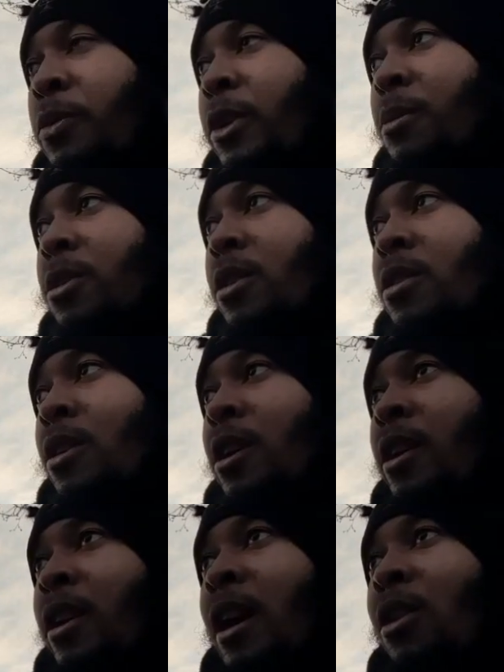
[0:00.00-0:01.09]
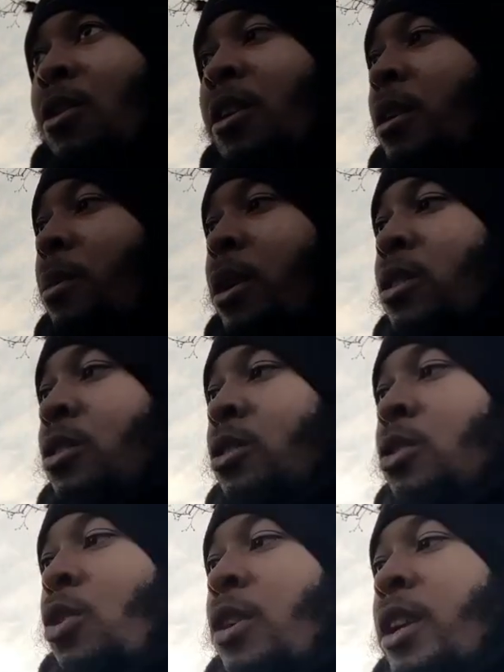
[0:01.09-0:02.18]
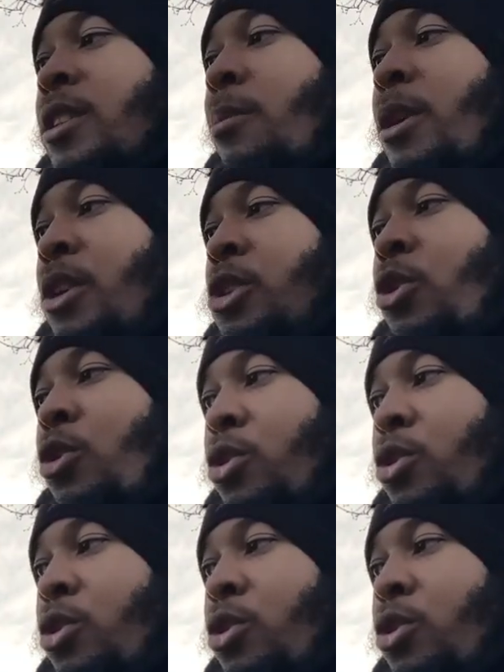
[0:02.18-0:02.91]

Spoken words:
Philip says, how can a man know unless a man show